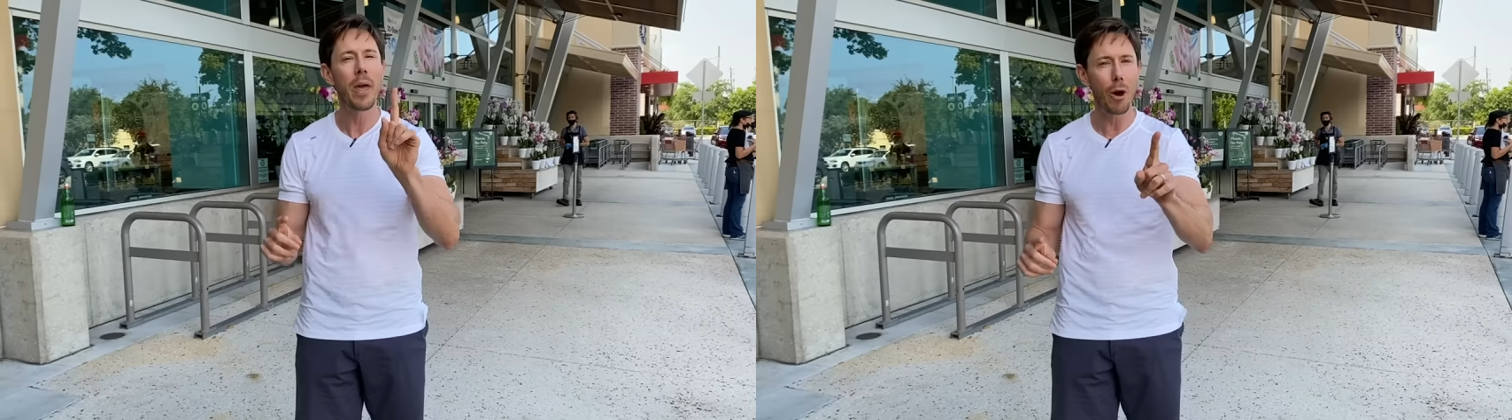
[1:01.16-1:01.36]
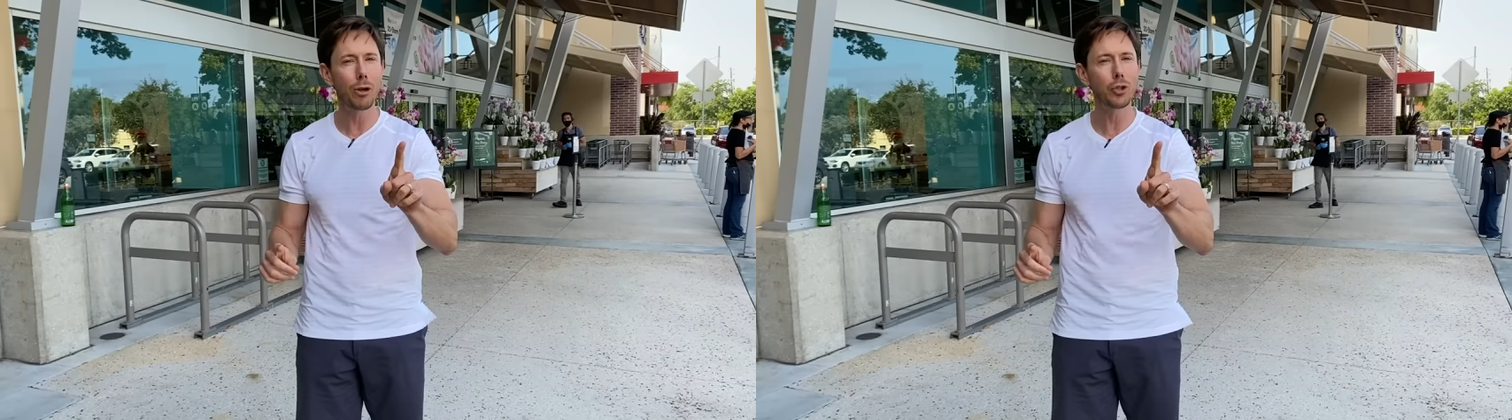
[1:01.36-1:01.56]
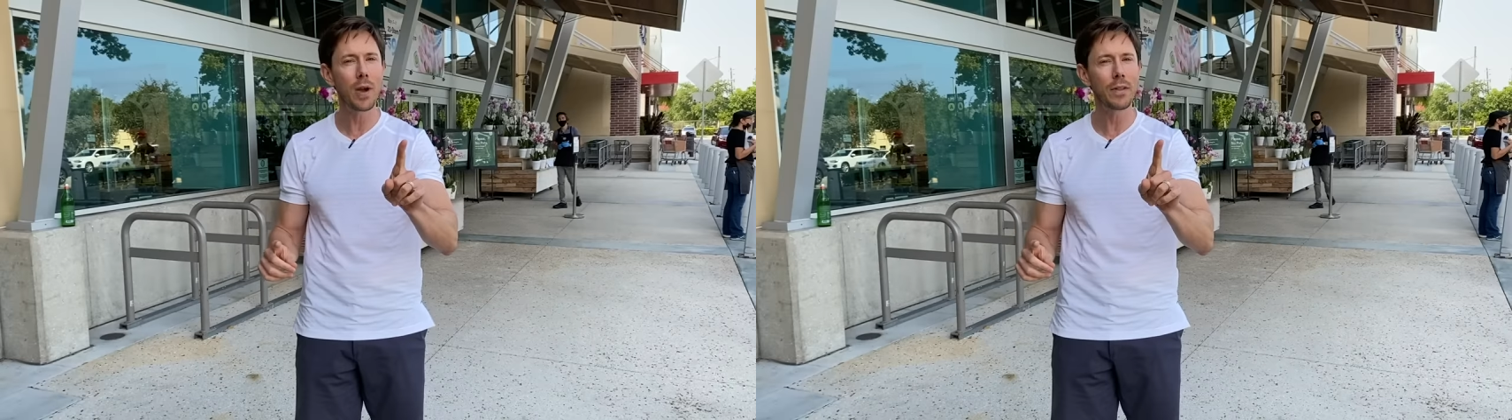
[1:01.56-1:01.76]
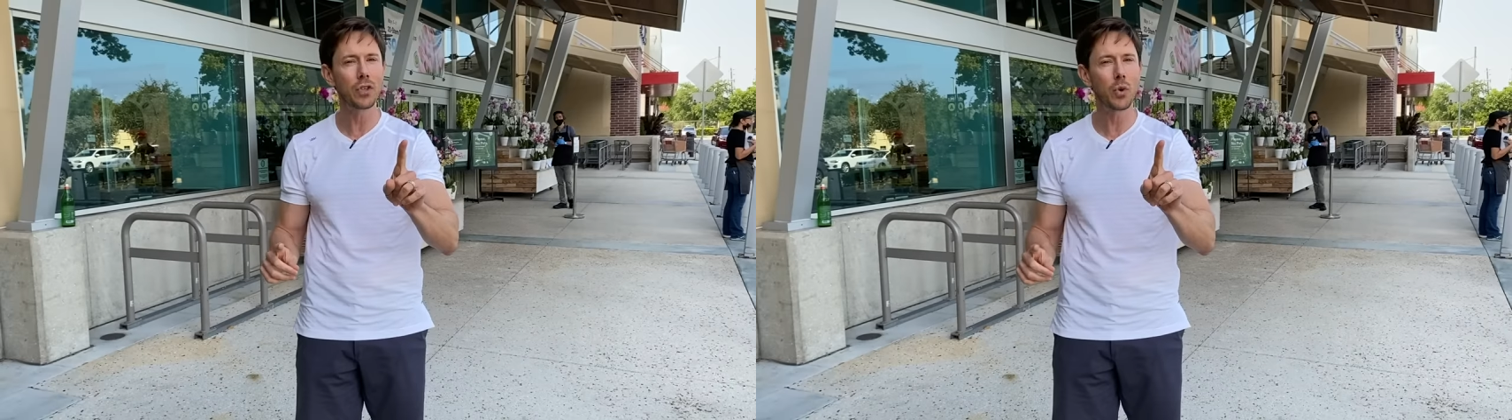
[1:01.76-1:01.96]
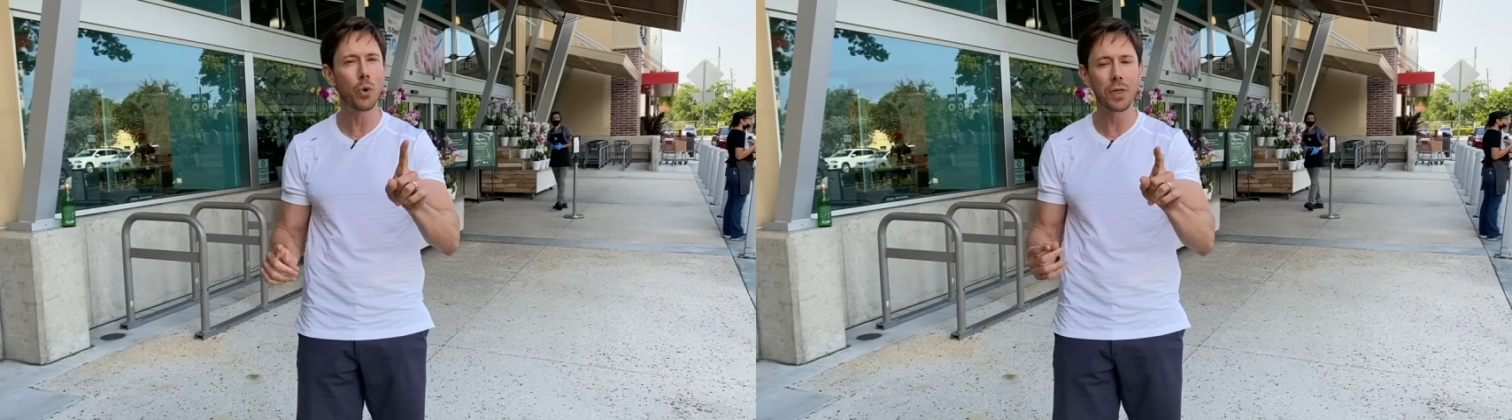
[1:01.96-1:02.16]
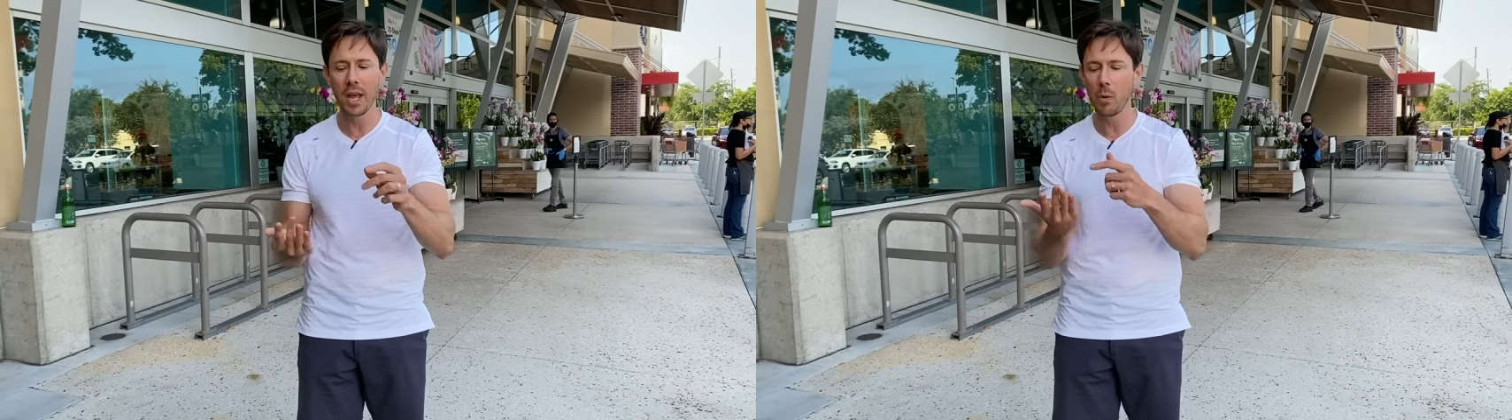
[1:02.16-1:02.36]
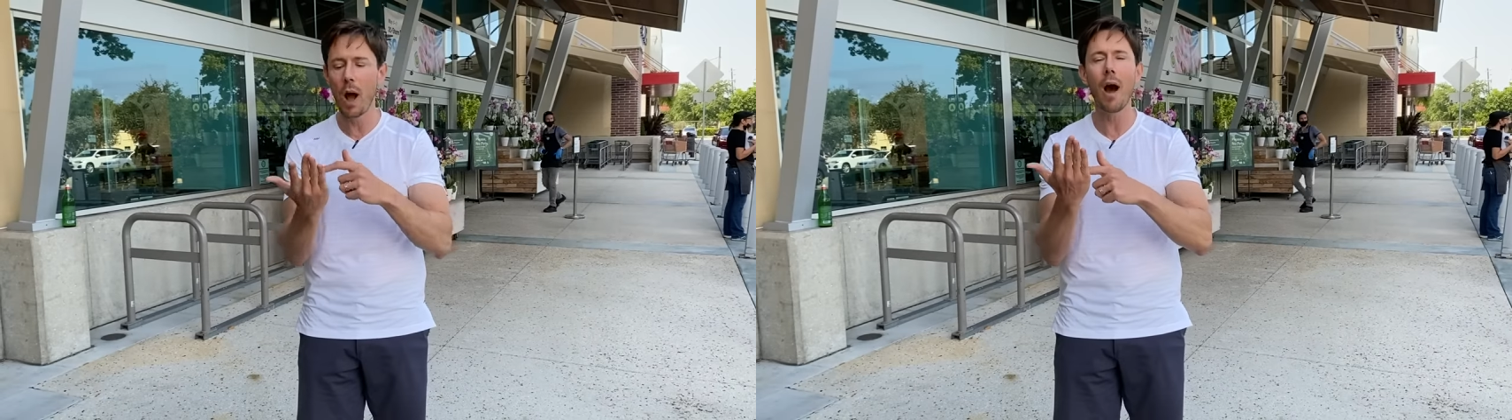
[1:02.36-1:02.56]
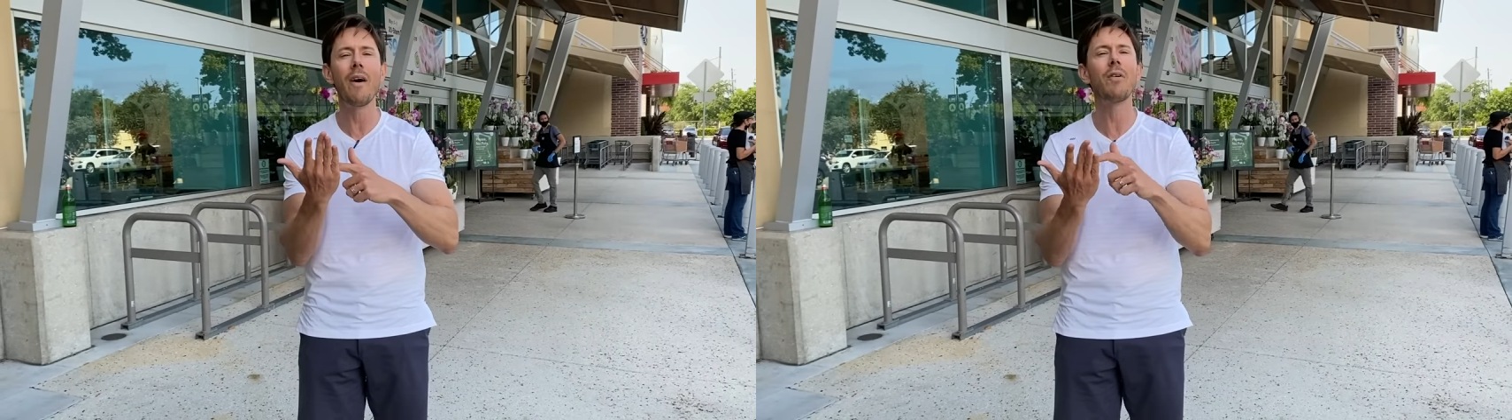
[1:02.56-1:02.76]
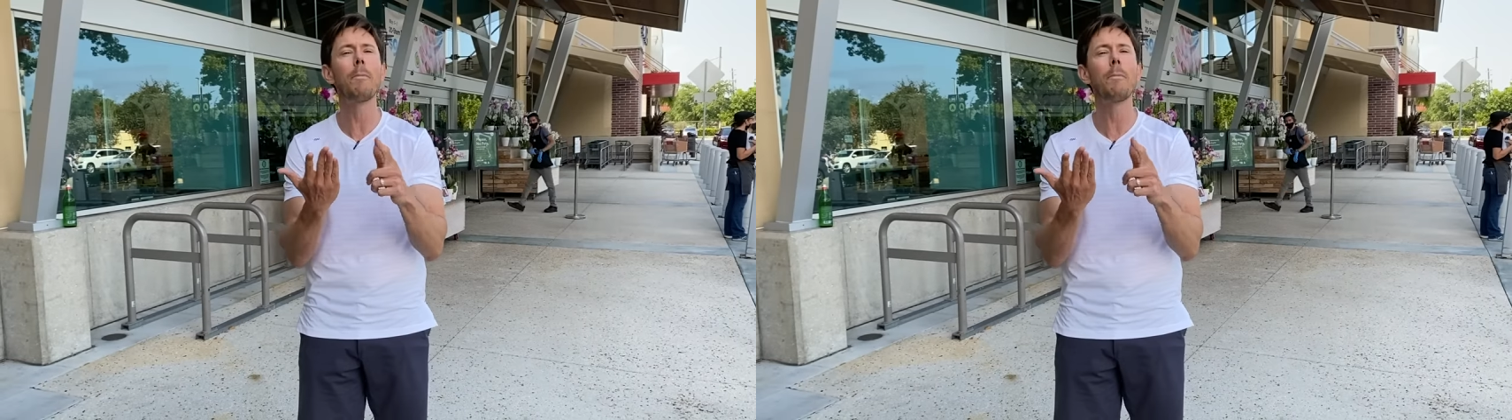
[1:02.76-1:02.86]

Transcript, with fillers: They also have this cool thing of a